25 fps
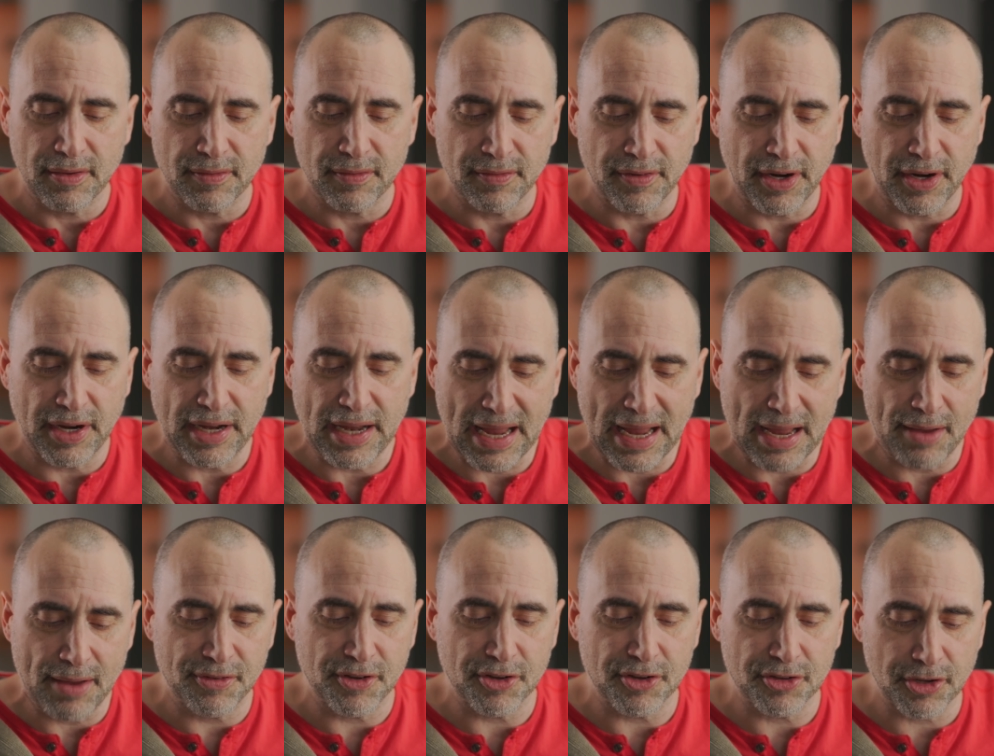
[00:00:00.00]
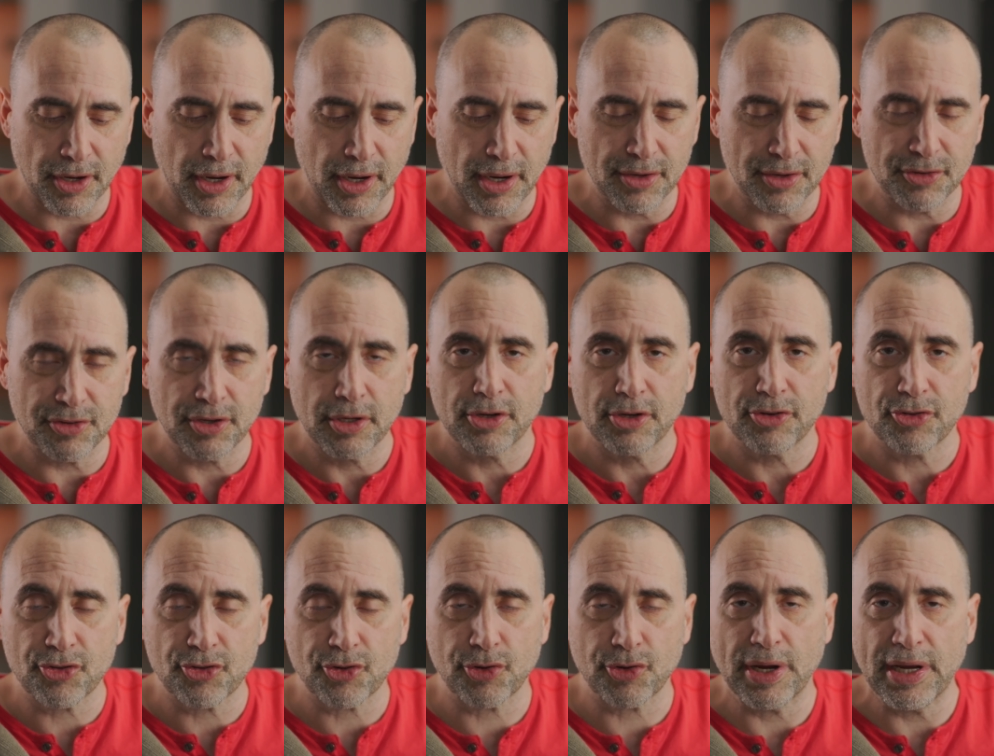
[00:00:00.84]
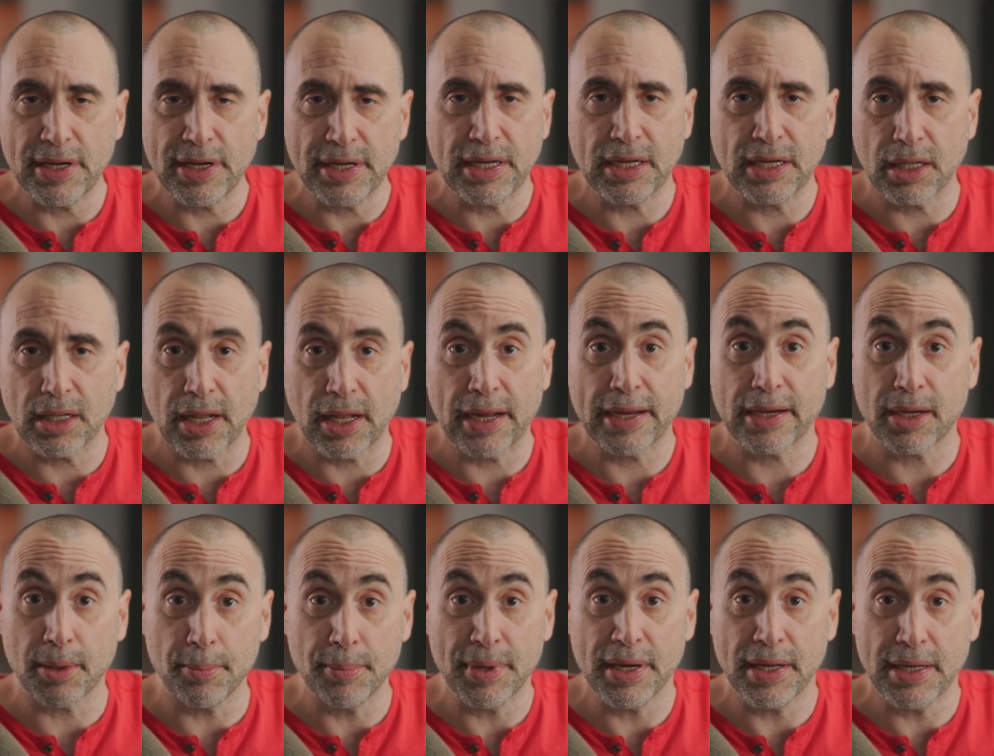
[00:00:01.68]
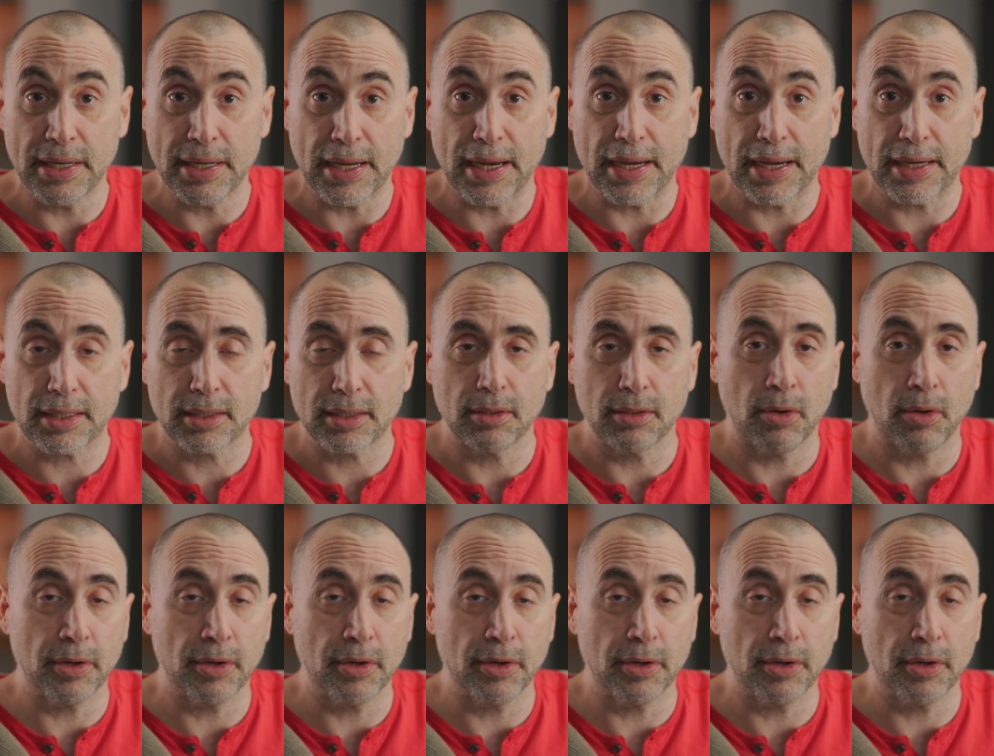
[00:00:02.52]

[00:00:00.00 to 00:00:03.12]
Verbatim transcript: very emphasize training like a maniac.